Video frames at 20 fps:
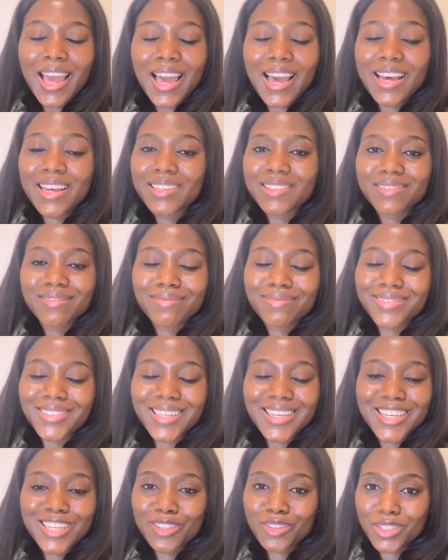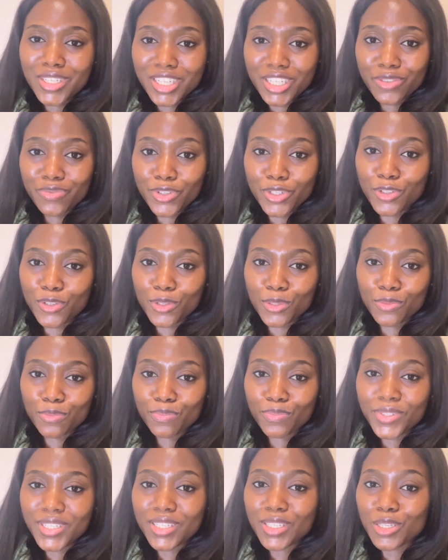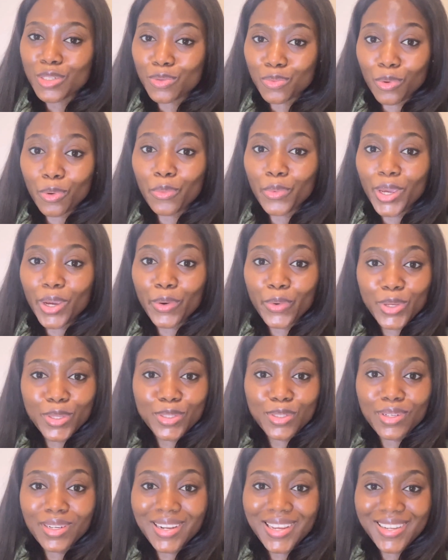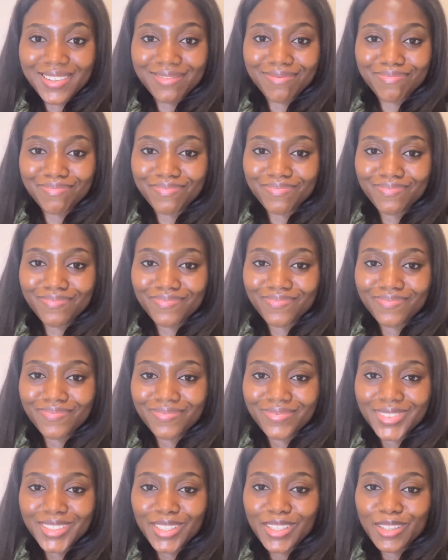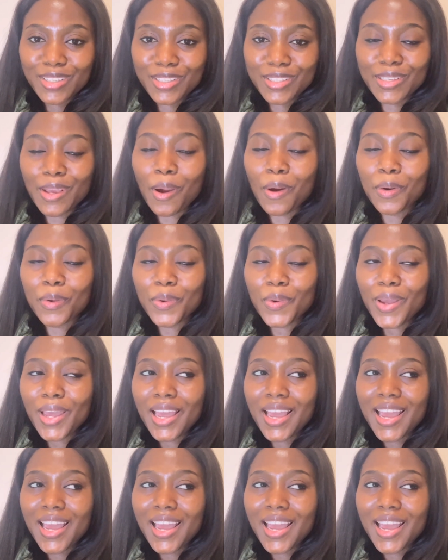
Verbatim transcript: And in today's video, this is what we are going to learn. So